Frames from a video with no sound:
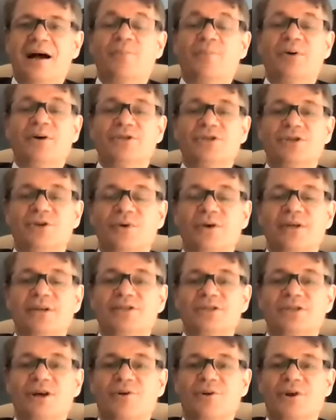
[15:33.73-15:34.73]
but doing
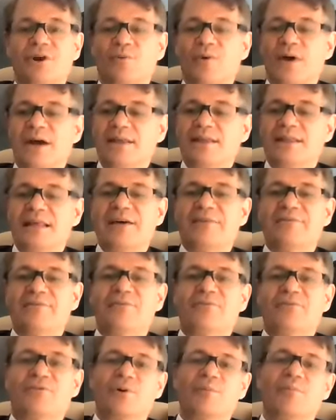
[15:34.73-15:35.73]
so in a way that
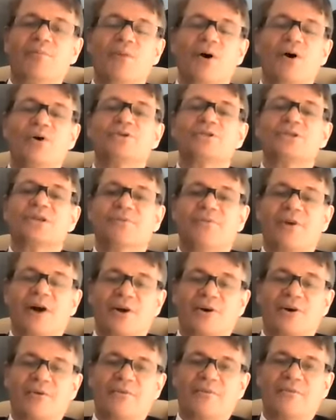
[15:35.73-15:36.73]
for most of
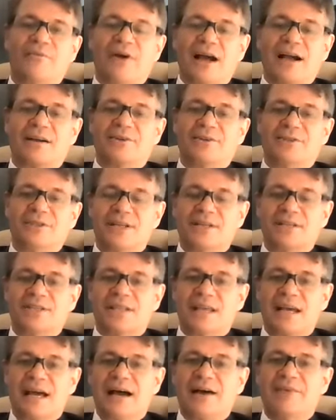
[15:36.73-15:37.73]
our faculty and
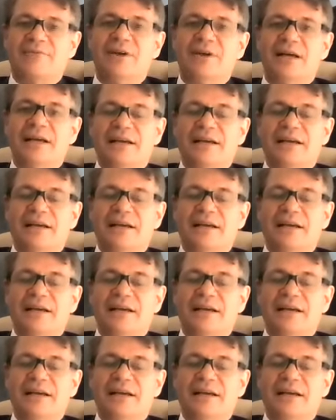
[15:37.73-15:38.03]
staff